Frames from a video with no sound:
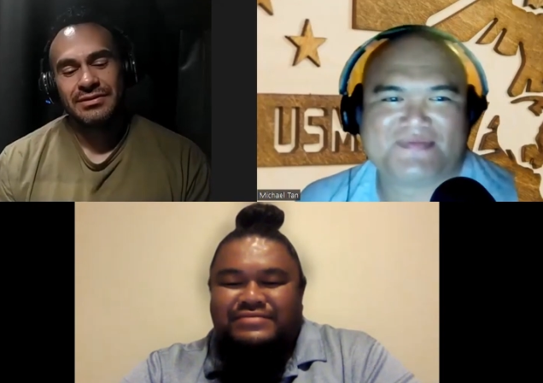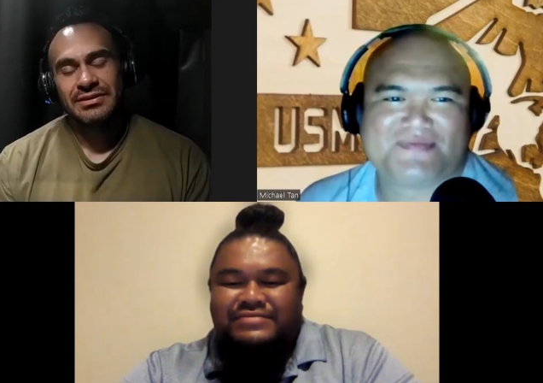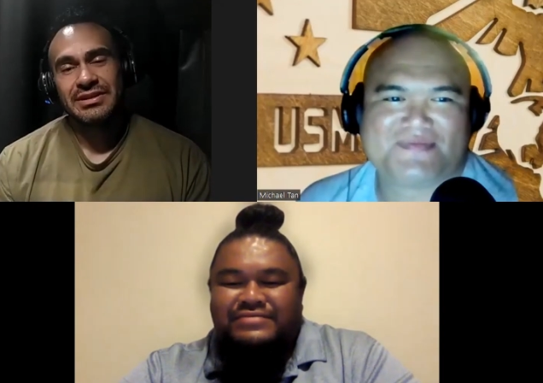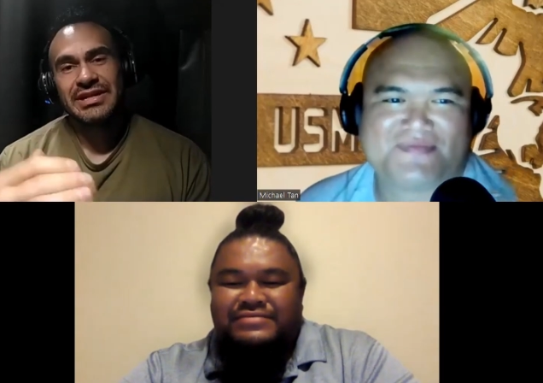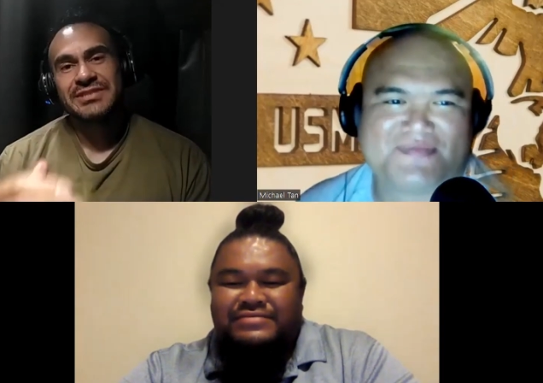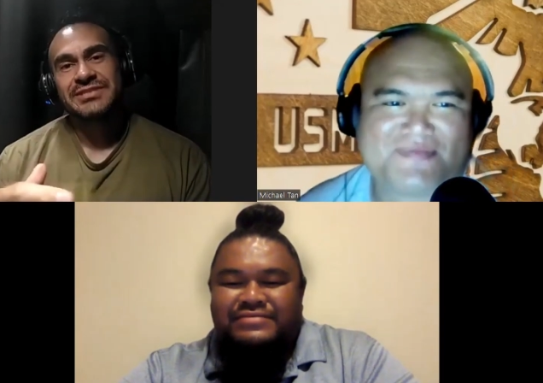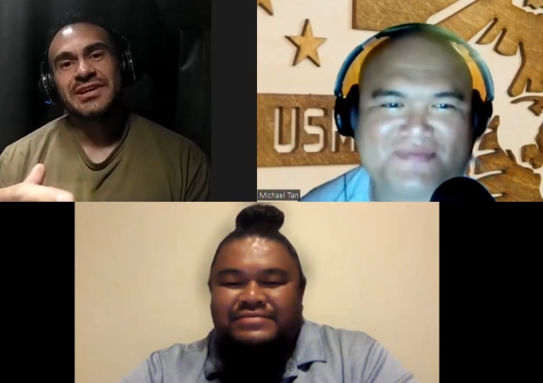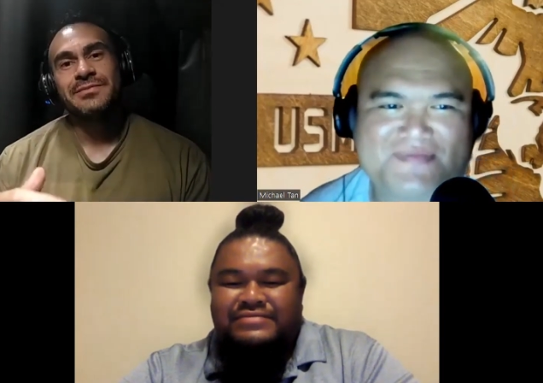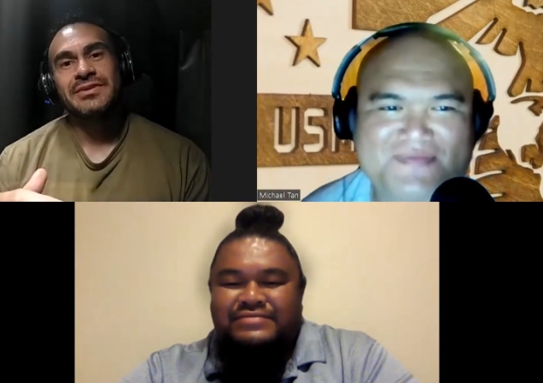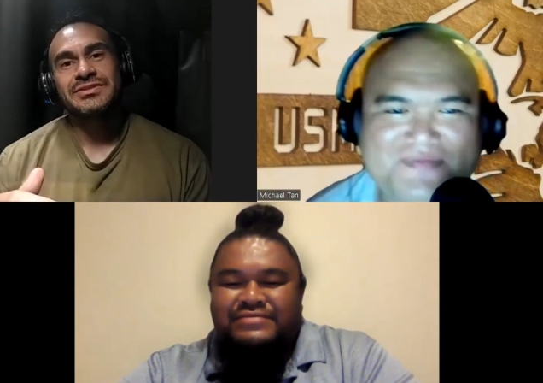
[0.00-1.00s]
Speaker 1: the last
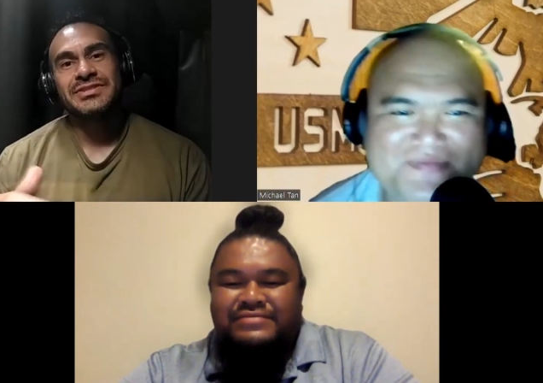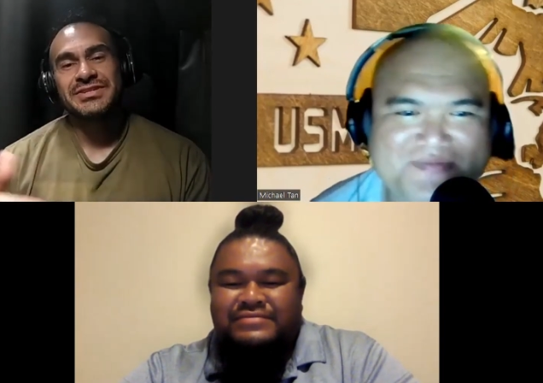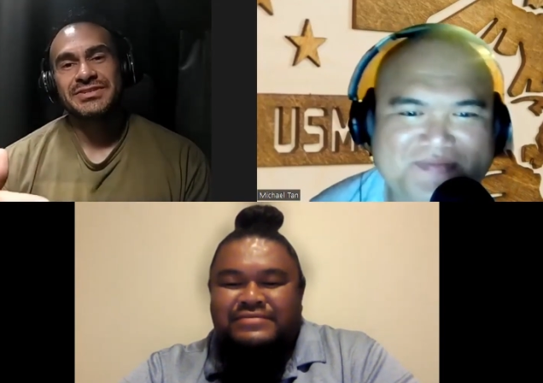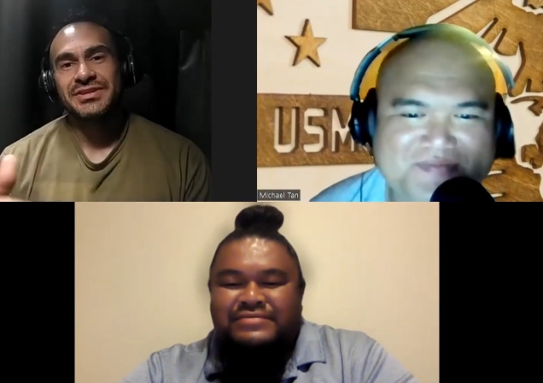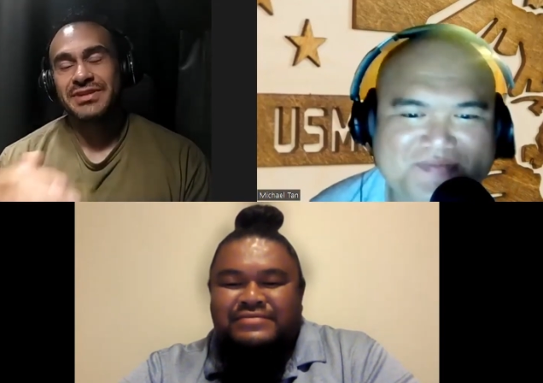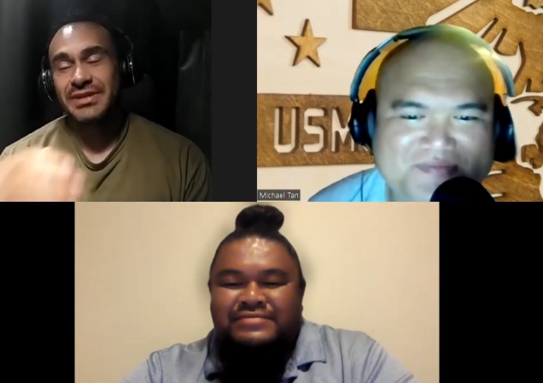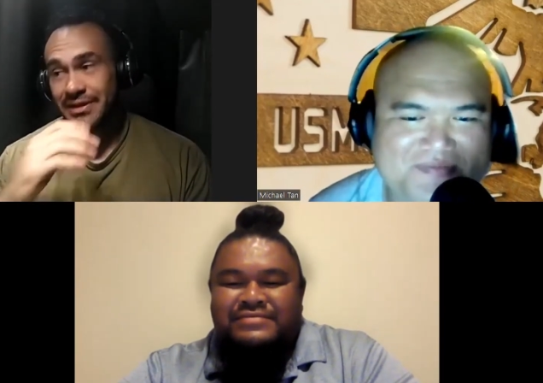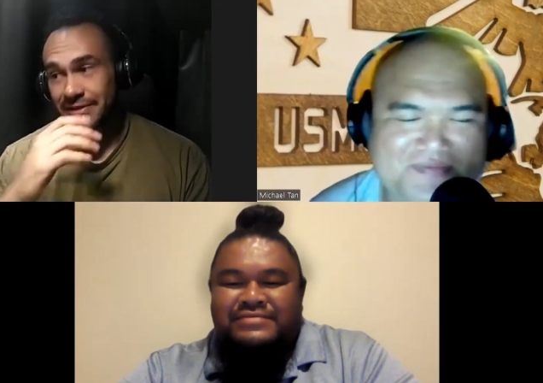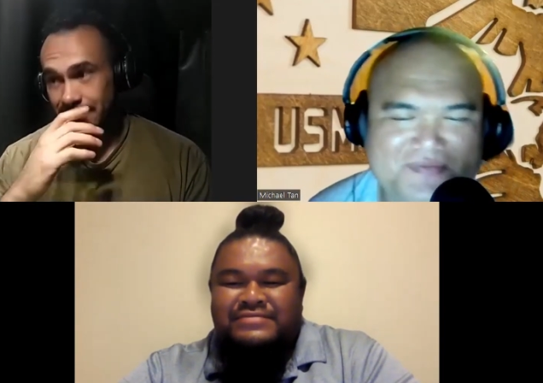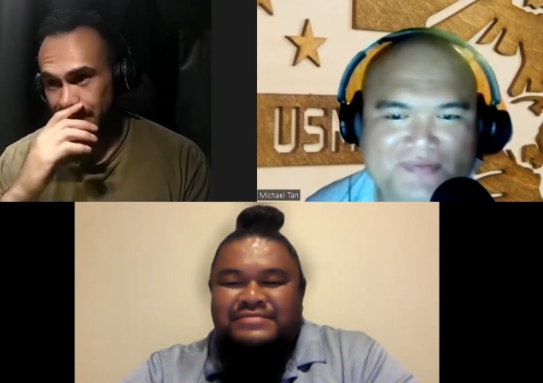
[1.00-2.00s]
time I was actually on the
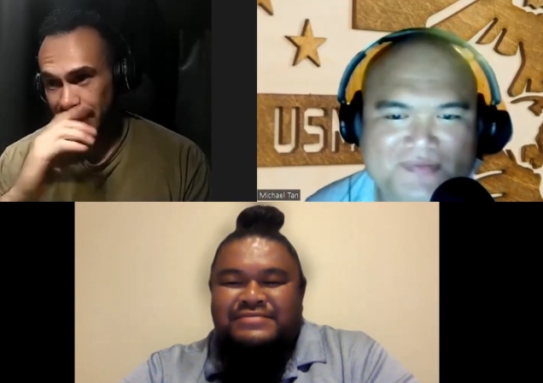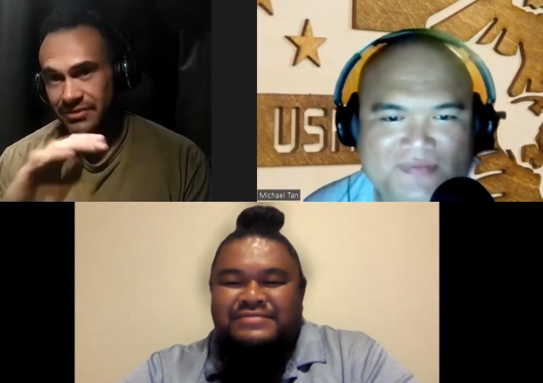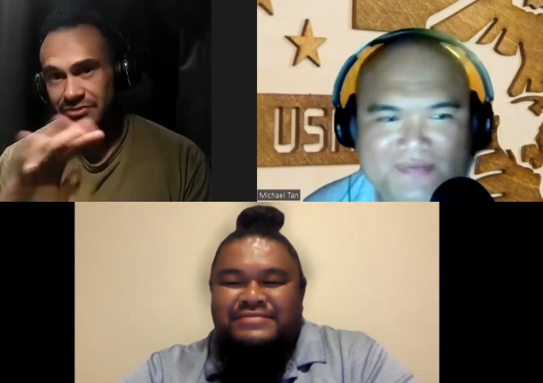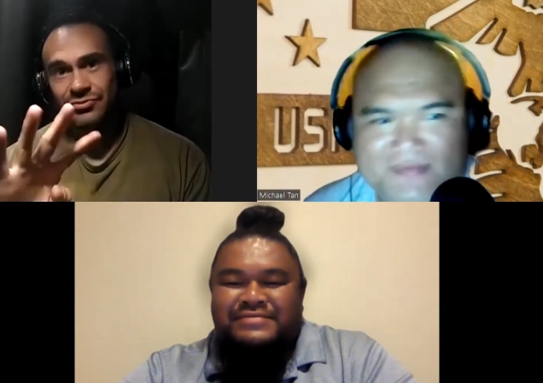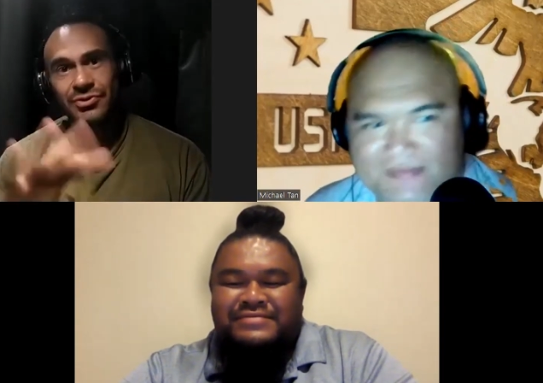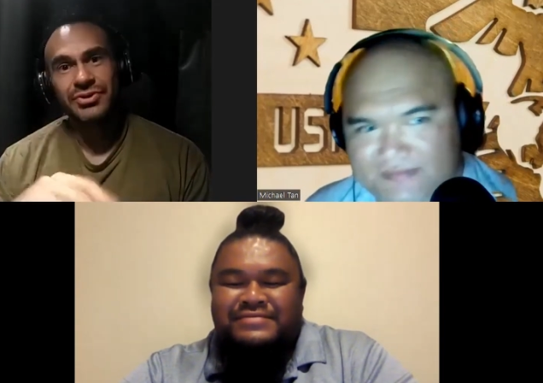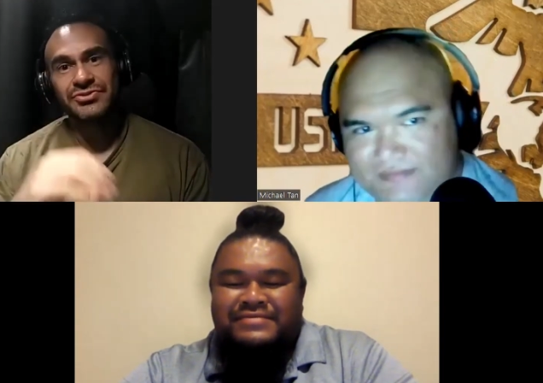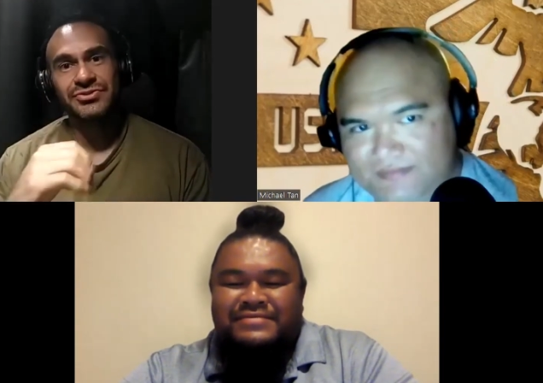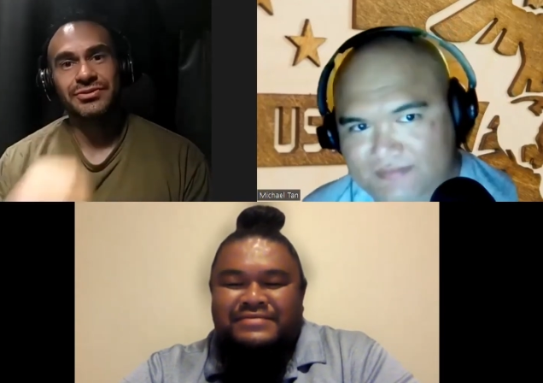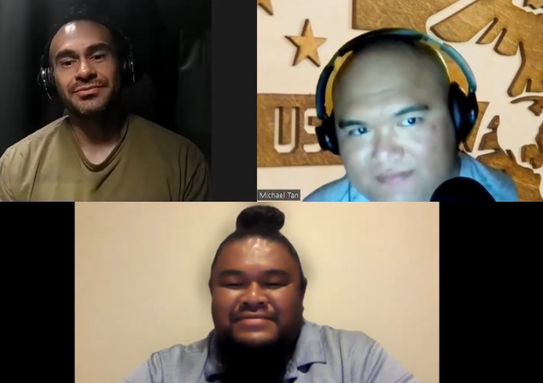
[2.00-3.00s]
island, I was four years
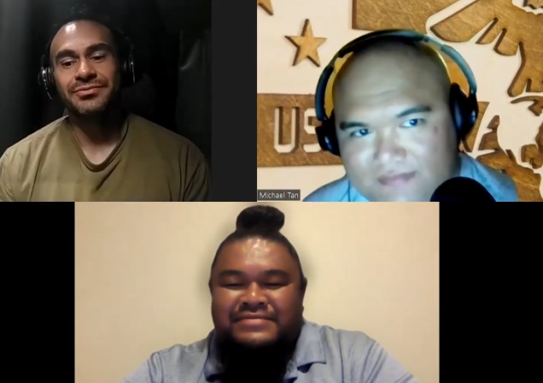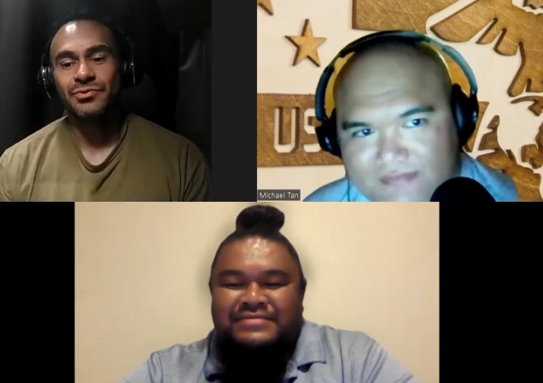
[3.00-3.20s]
old.